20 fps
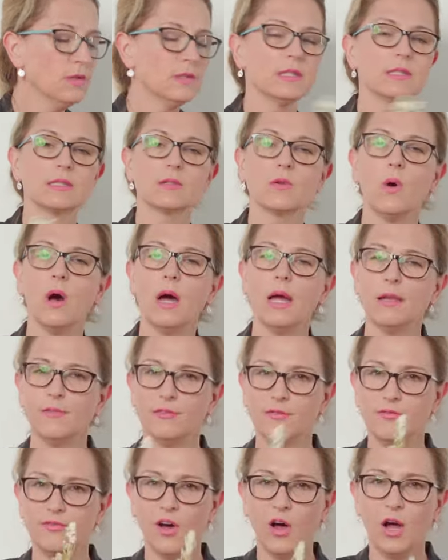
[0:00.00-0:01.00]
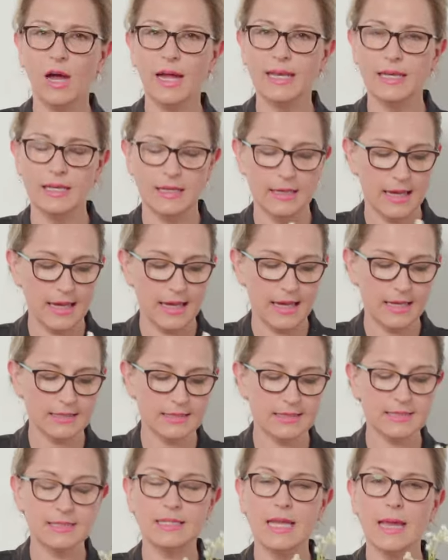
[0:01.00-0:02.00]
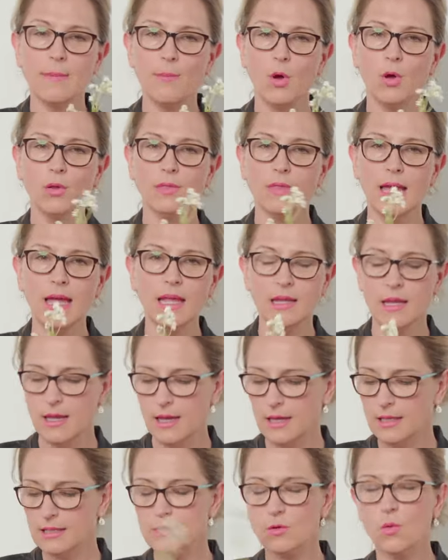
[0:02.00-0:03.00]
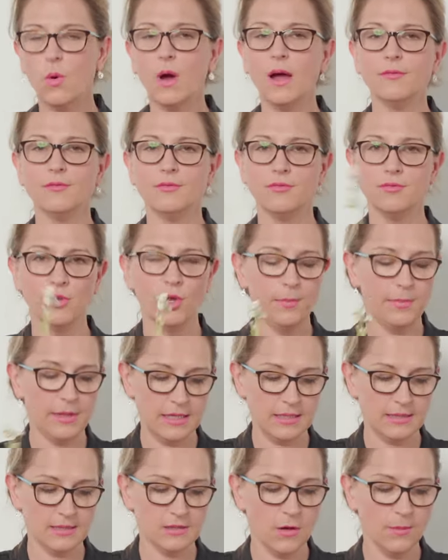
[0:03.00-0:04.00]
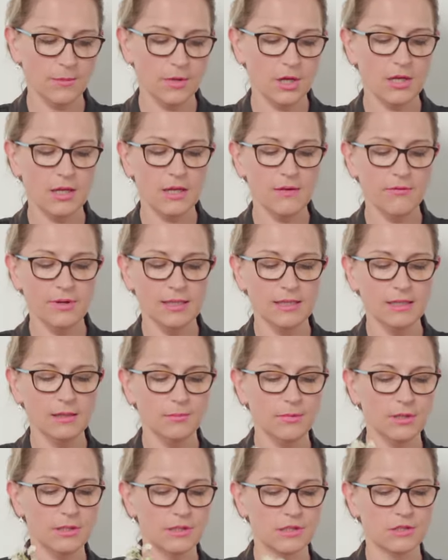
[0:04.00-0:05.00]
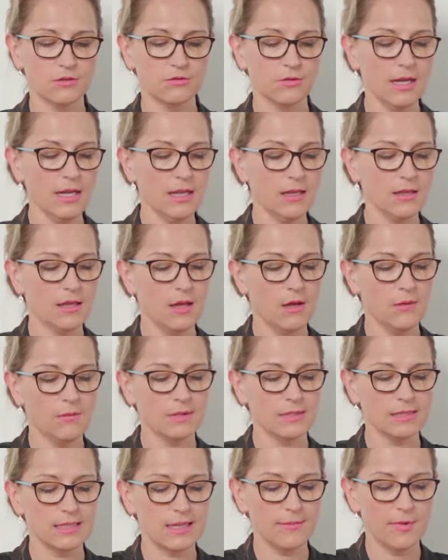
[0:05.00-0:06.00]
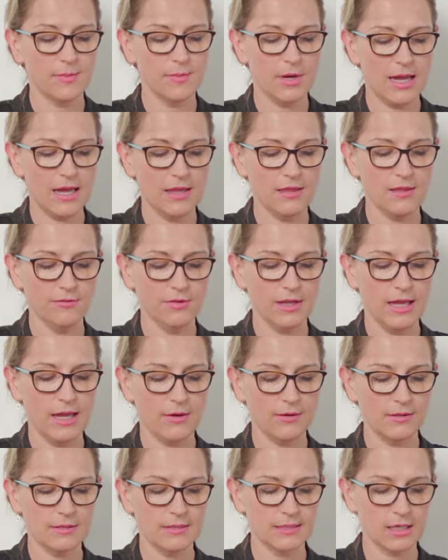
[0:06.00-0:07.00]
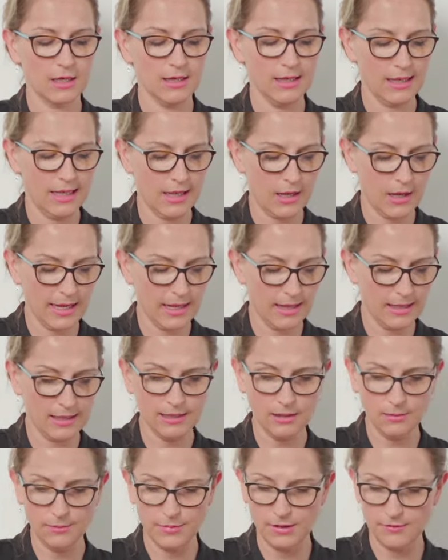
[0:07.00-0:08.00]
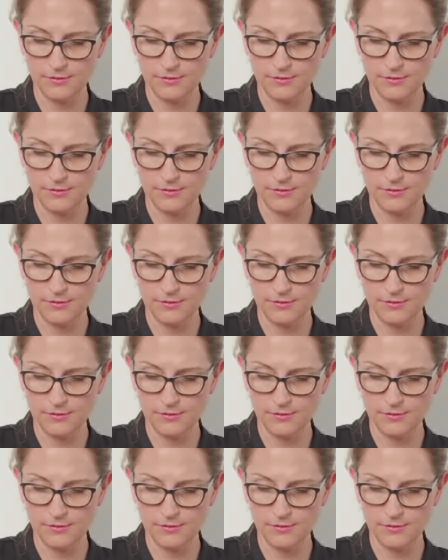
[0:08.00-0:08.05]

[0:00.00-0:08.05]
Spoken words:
it's quite a fine stem on that, it's quite floppy. So I'm going to give it a little bit of strength with some of my other flowers. Going to lay a little bit of